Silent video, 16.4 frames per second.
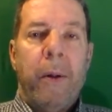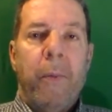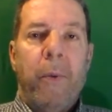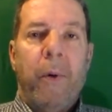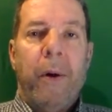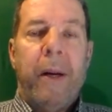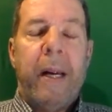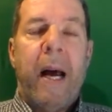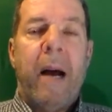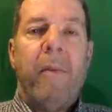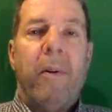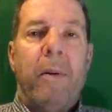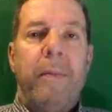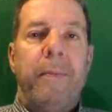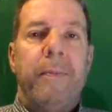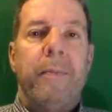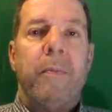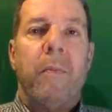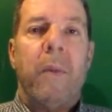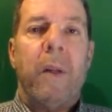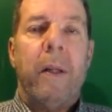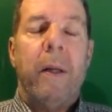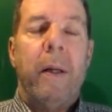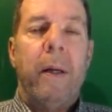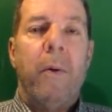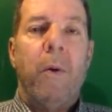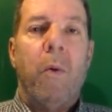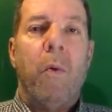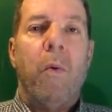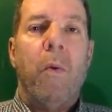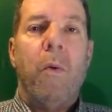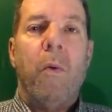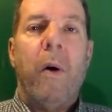you would never, you know,
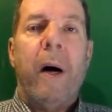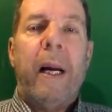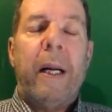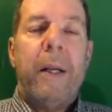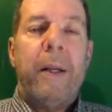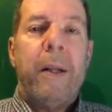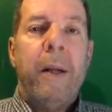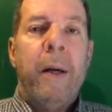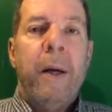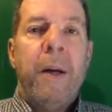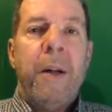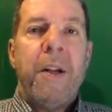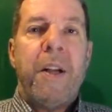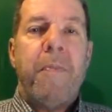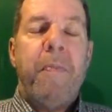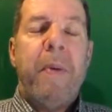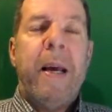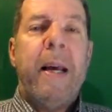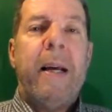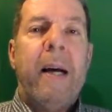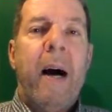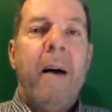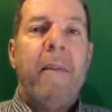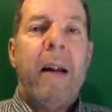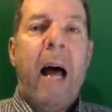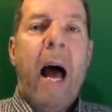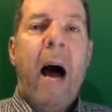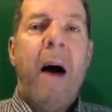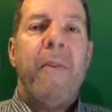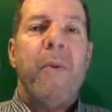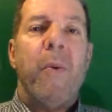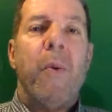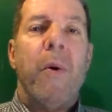want to speak of it
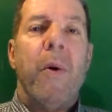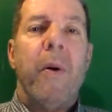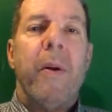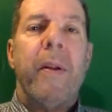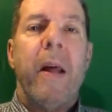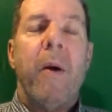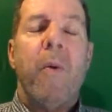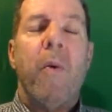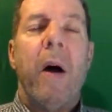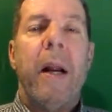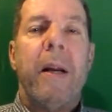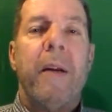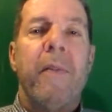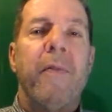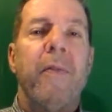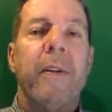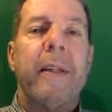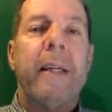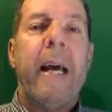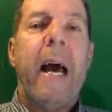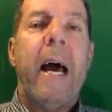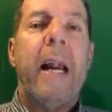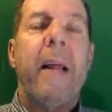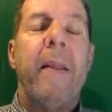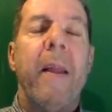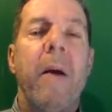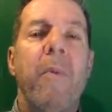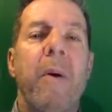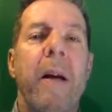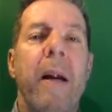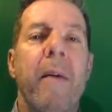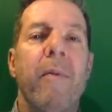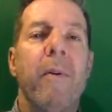afterwards. They wanted to forget it. They
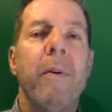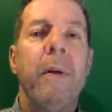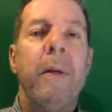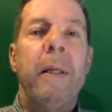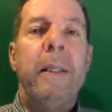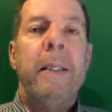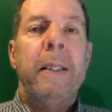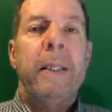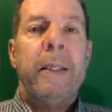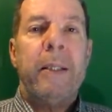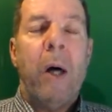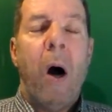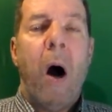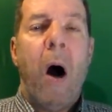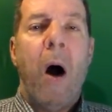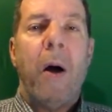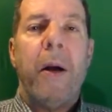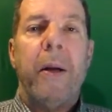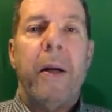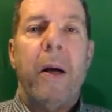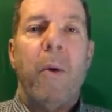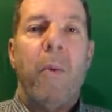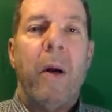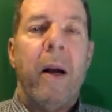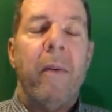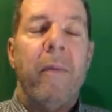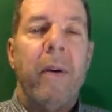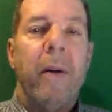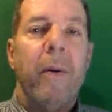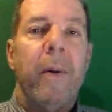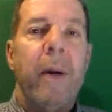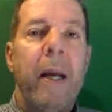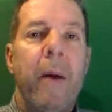would never talk. You know,
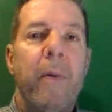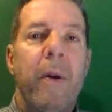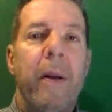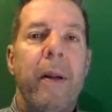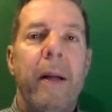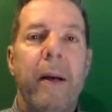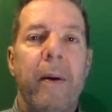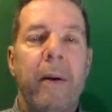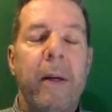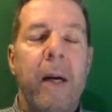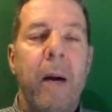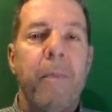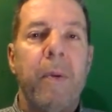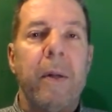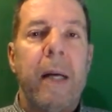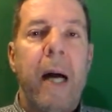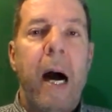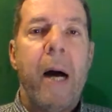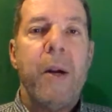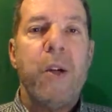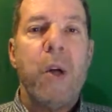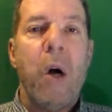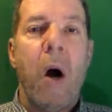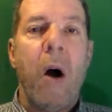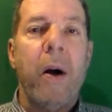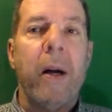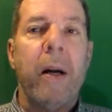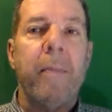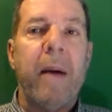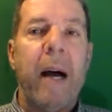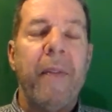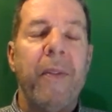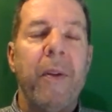whenever he would hear a couple of guys talking
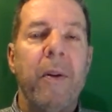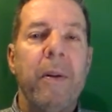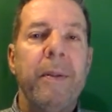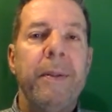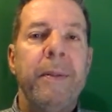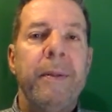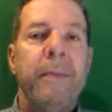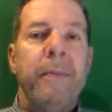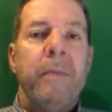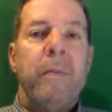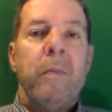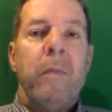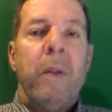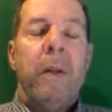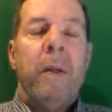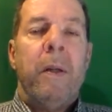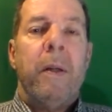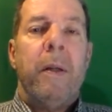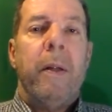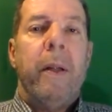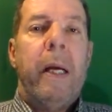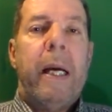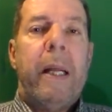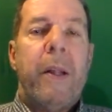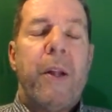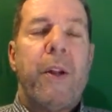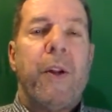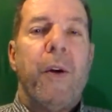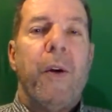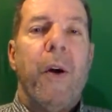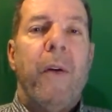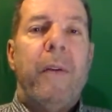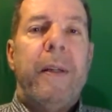about their in the
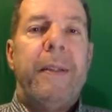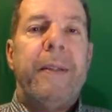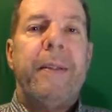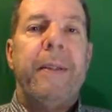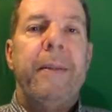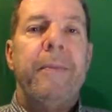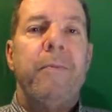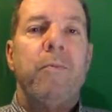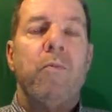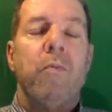service,